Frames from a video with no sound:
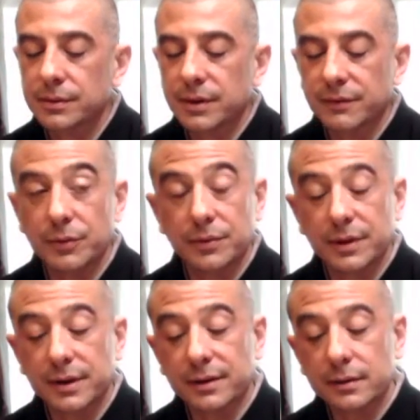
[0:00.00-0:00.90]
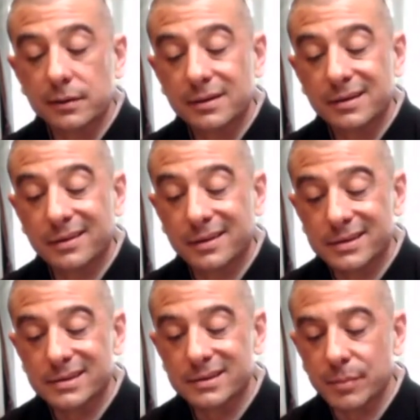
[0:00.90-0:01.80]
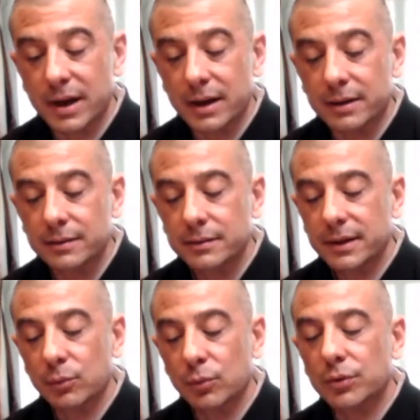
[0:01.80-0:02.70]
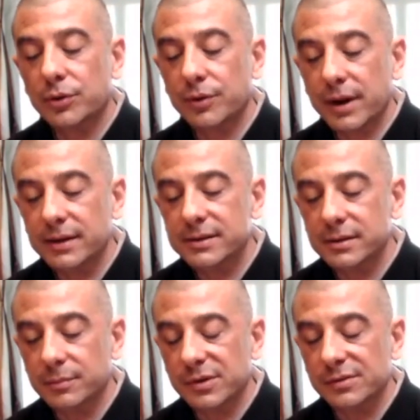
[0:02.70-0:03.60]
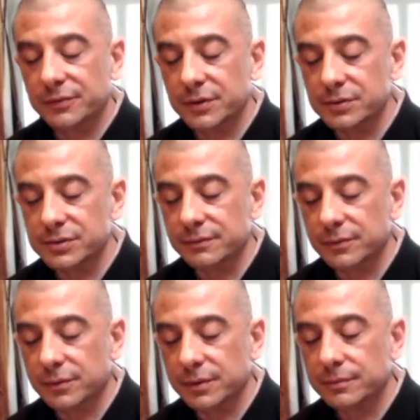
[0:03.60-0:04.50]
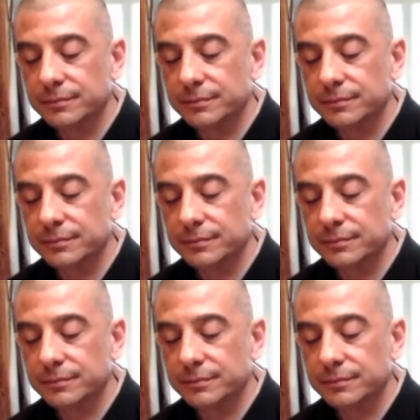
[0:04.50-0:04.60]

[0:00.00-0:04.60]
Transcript: If you think this is bad, it will create some confusion for you.